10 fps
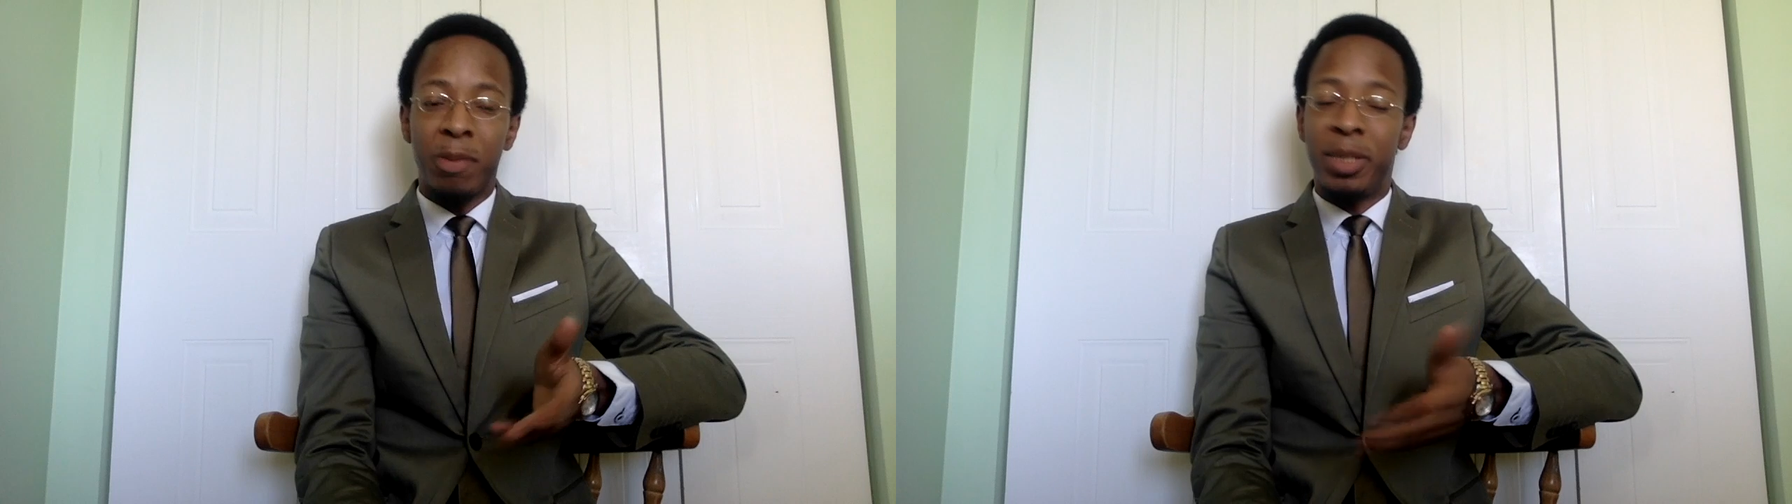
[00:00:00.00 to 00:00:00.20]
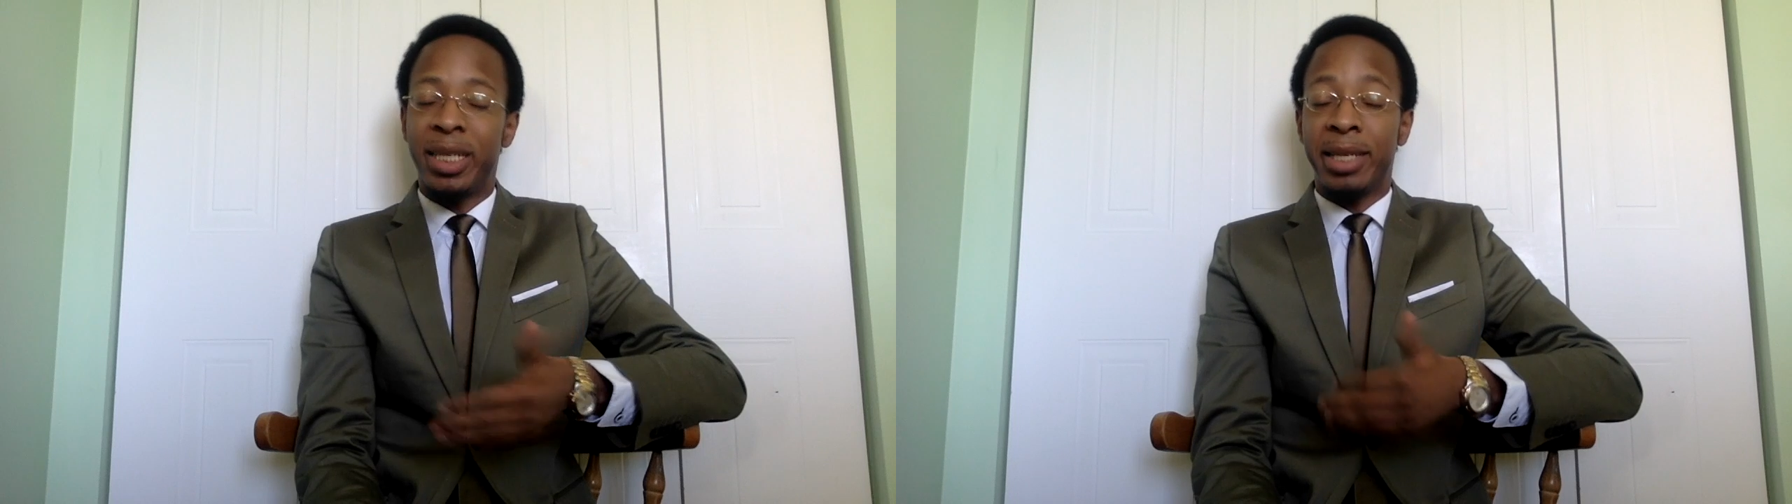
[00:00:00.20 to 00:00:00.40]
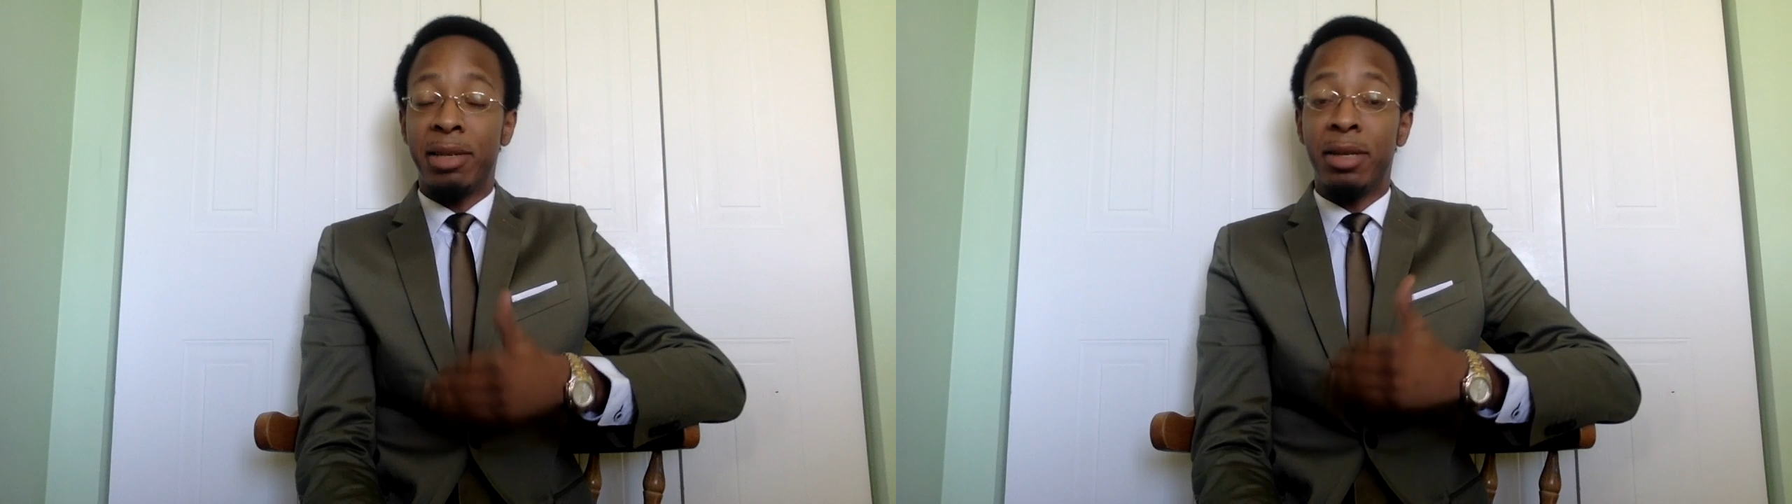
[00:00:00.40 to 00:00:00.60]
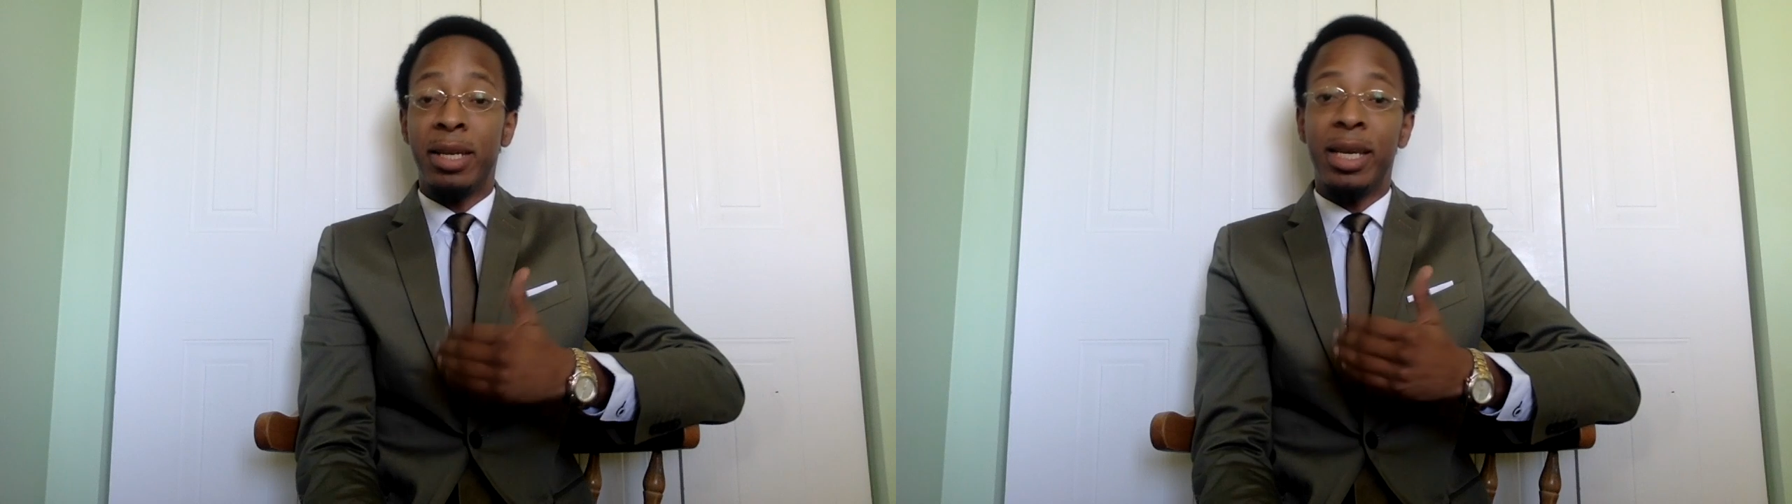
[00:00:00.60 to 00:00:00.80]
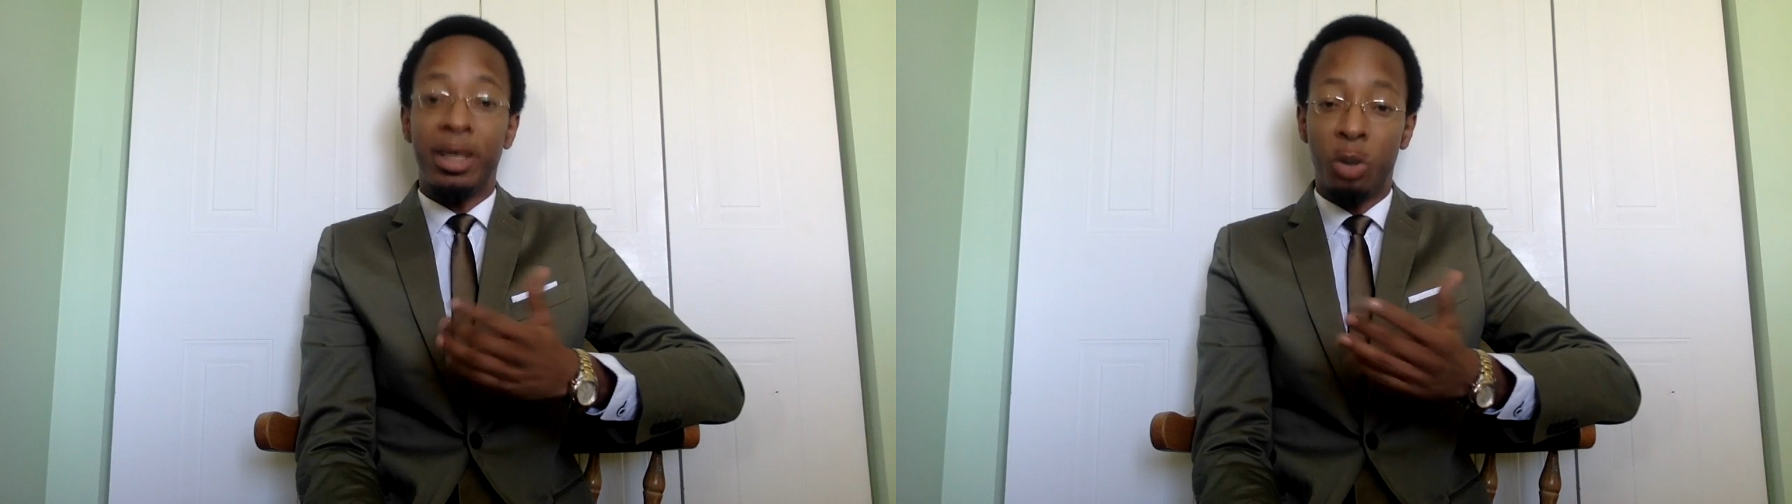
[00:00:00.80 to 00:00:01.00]

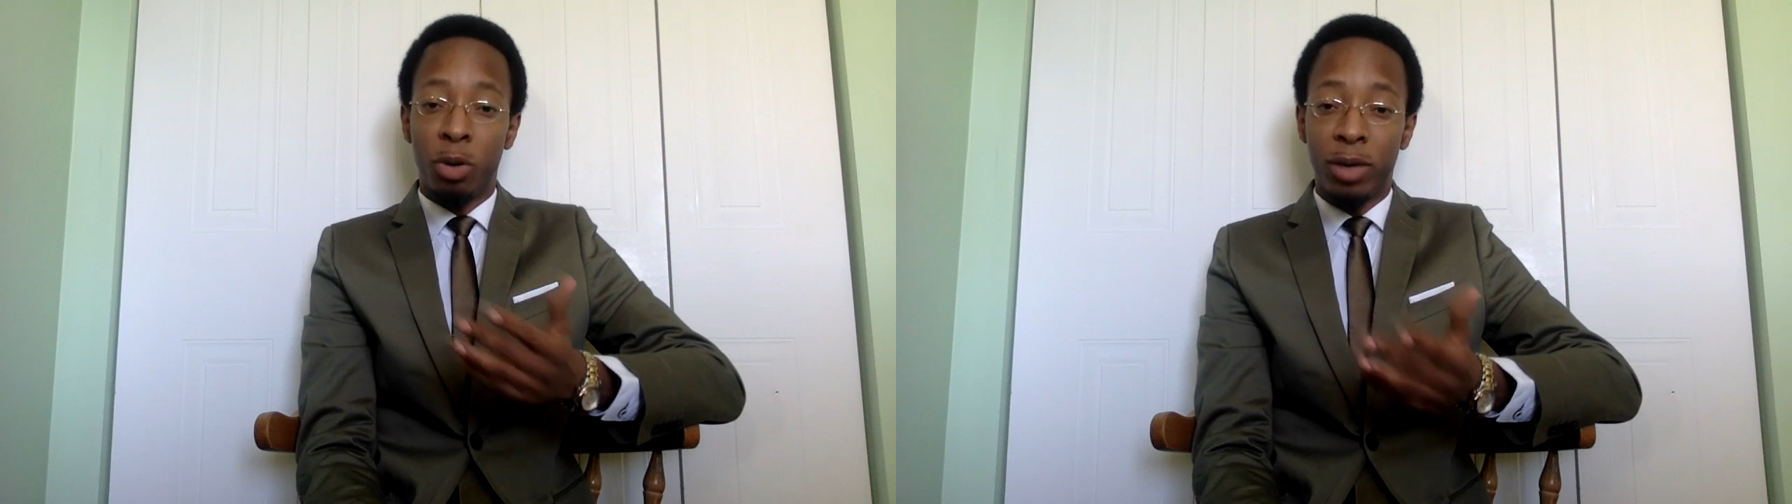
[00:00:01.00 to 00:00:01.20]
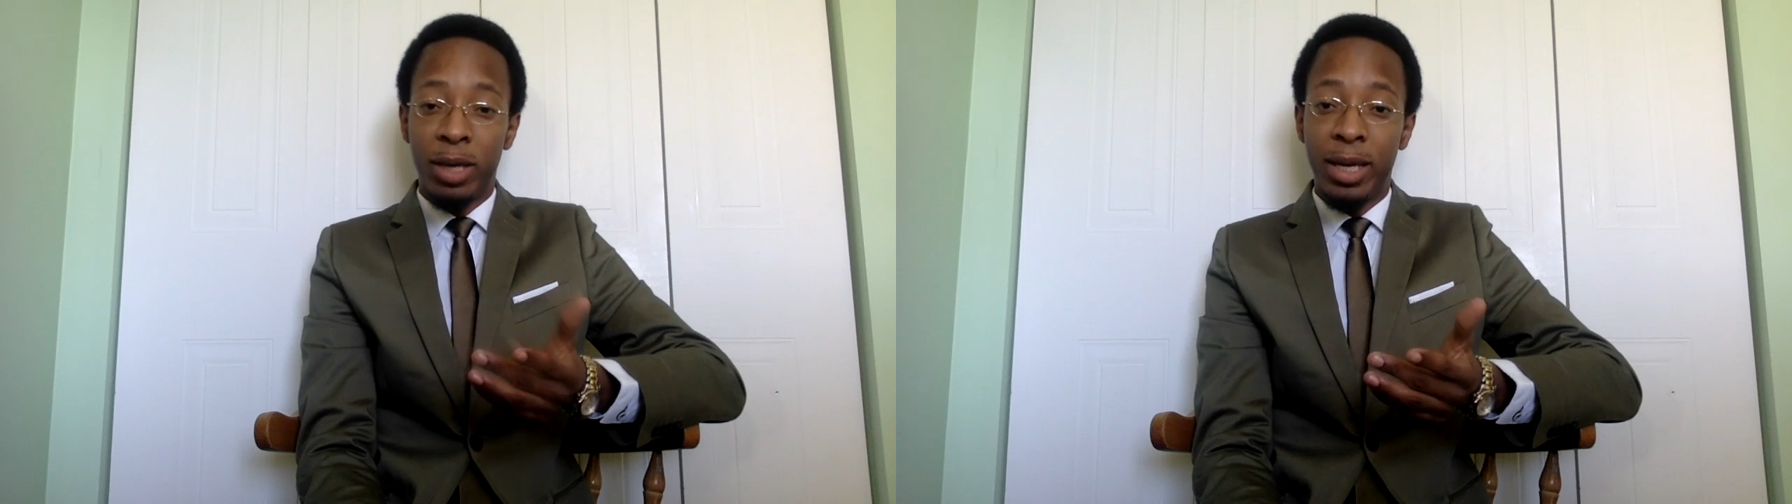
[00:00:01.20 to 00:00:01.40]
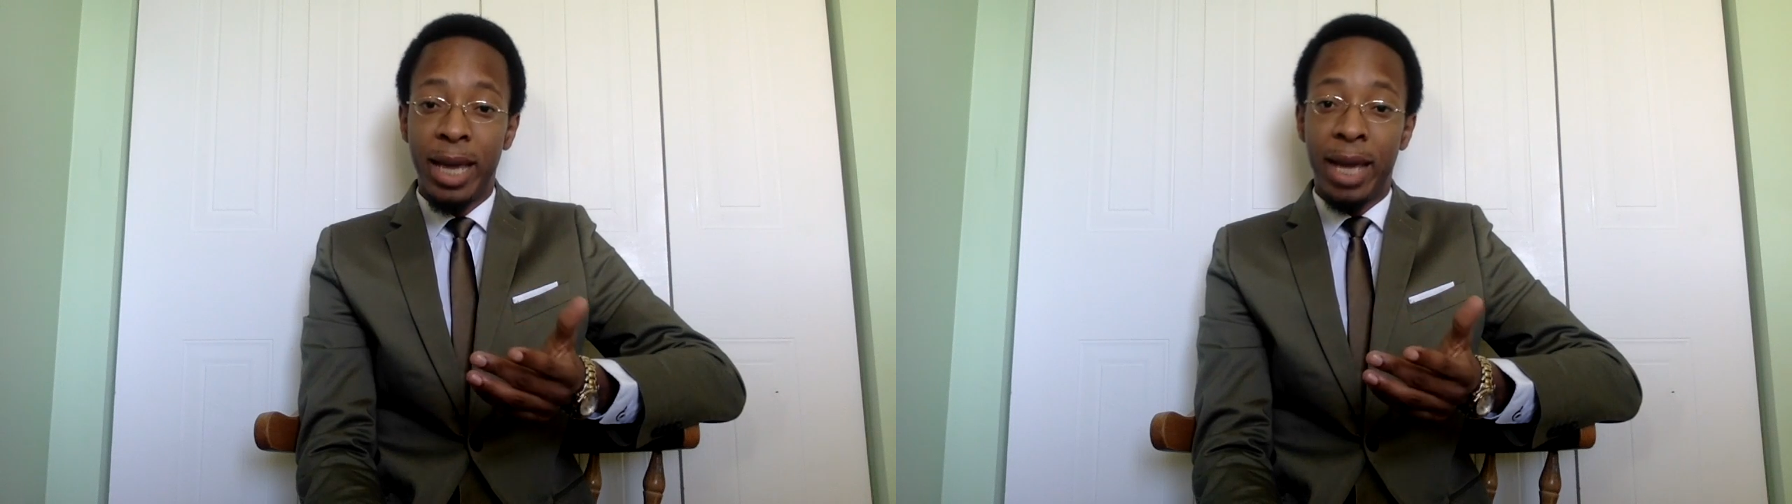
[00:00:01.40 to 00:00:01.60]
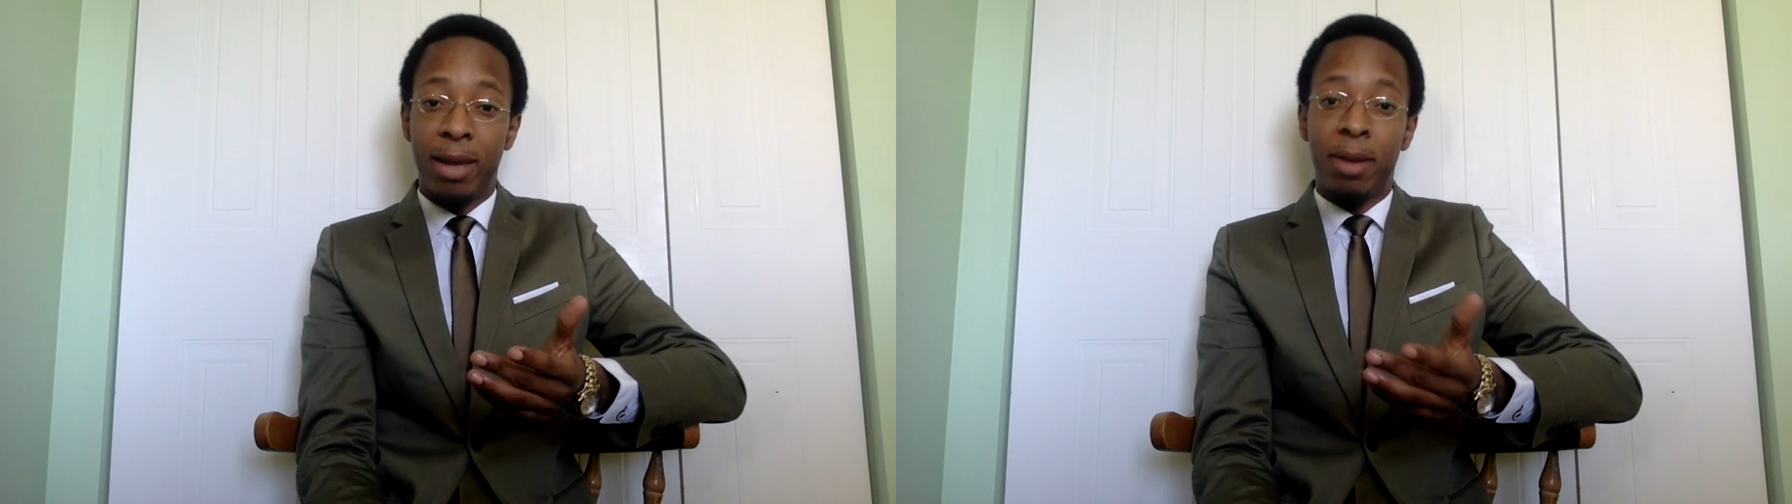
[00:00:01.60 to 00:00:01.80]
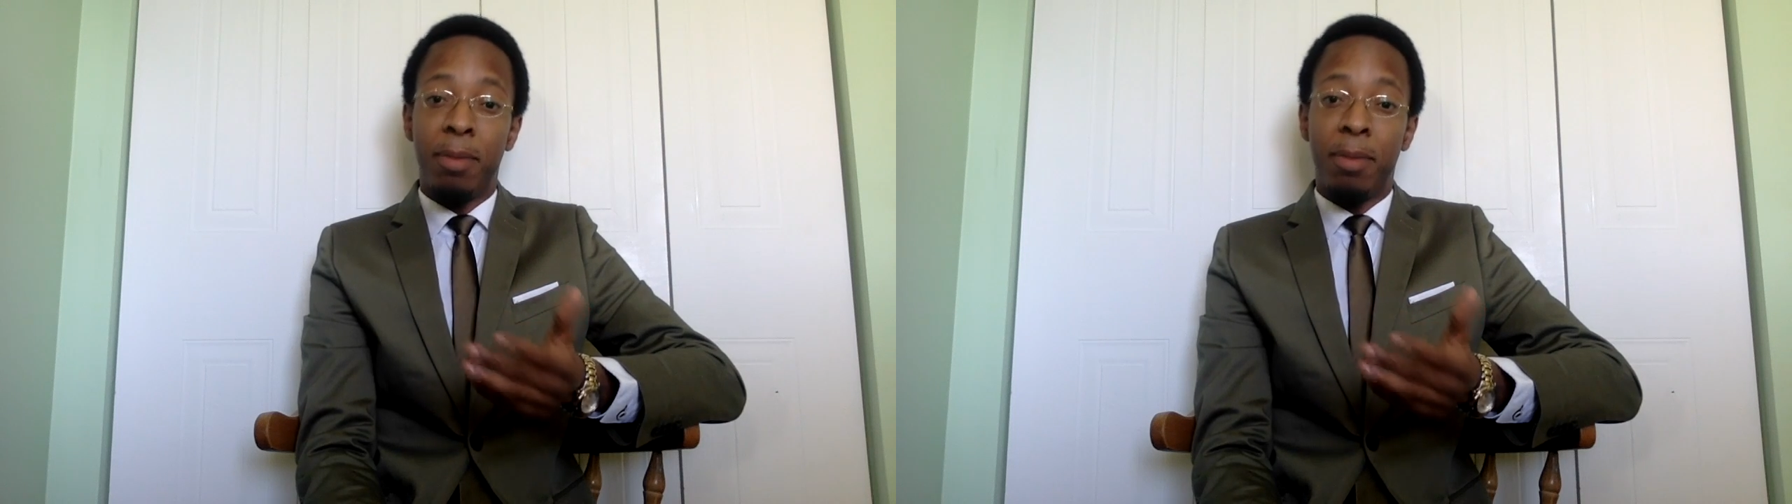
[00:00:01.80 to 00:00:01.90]
particularly historically